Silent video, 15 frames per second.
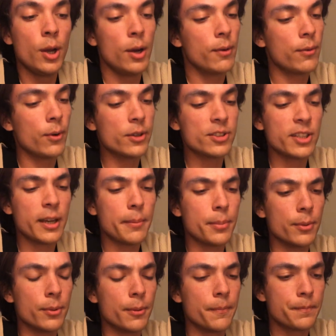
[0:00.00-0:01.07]
For
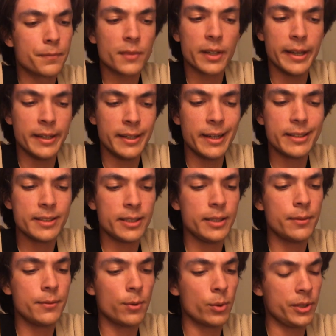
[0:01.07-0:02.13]
example, in
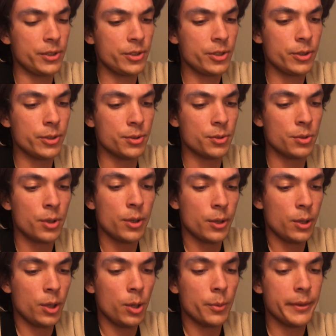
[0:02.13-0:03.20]
1942,
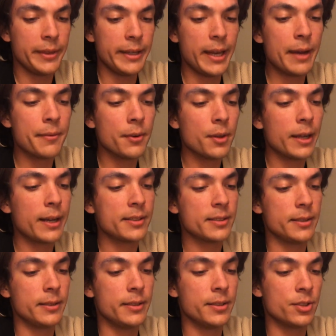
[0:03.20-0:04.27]
with the
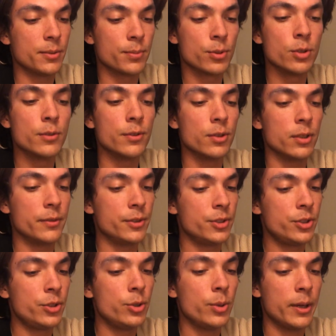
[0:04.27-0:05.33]
everlasting disapproval of his
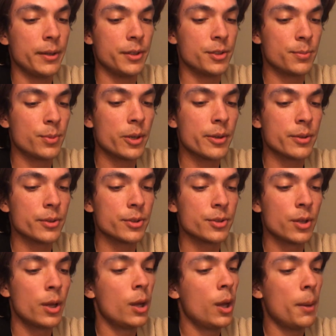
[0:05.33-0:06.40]
2 eldest brothers,
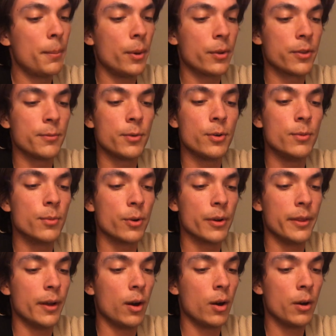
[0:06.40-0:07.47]
both of whom were in
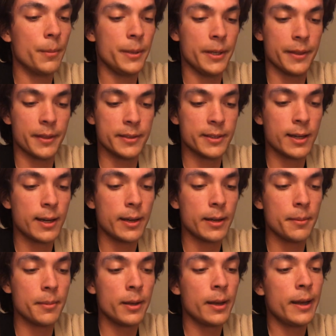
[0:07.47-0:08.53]
the Army at the time,
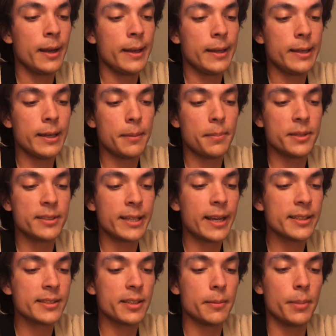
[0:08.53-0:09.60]
he had been
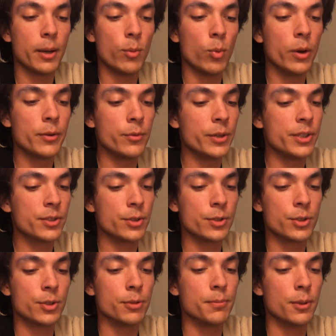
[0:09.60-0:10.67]
tested by one research
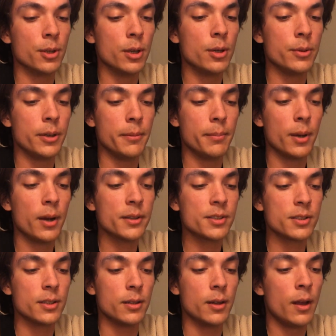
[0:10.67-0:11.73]
group alone in
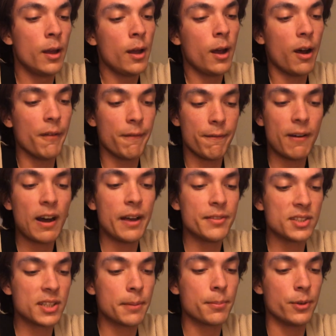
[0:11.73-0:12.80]
Boston on 5
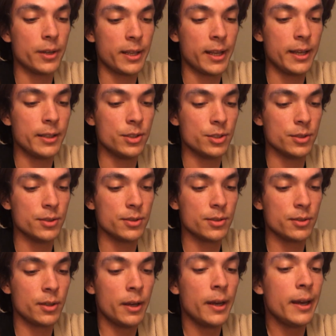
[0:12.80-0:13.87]
separate occasions.
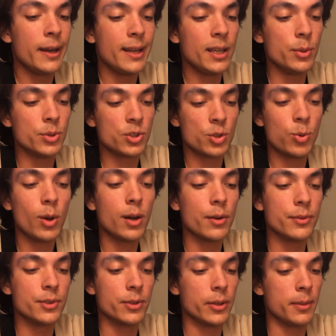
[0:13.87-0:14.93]
He was 12
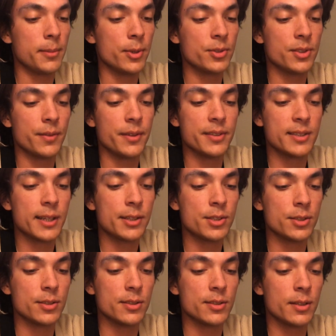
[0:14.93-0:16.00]
during most of the
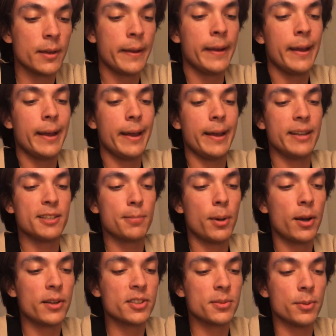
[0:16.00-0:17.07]
sessions, and it's
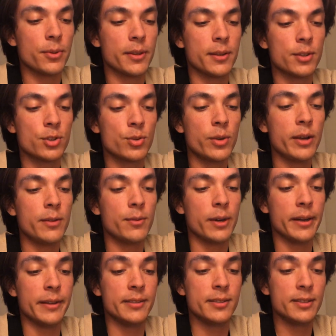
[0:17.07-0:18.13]
possible that the train
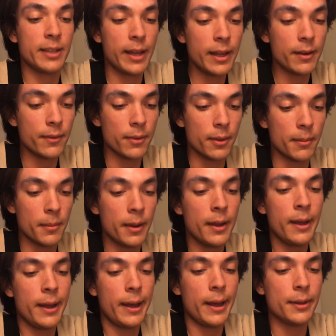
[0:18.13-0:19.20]
rides, 10 of them,
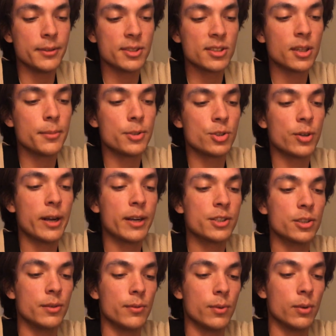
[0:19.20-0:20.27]
held some
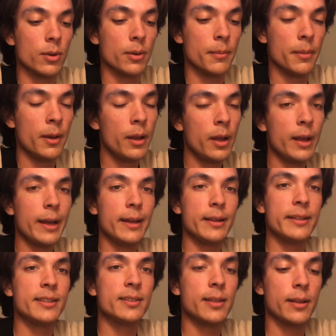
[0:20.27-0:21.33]
attraction for him, at
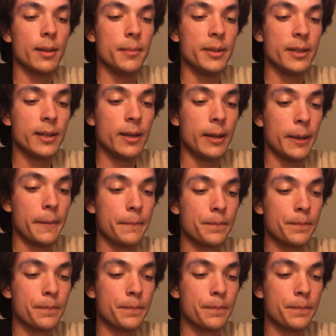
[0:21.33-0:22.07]
least in the beginning.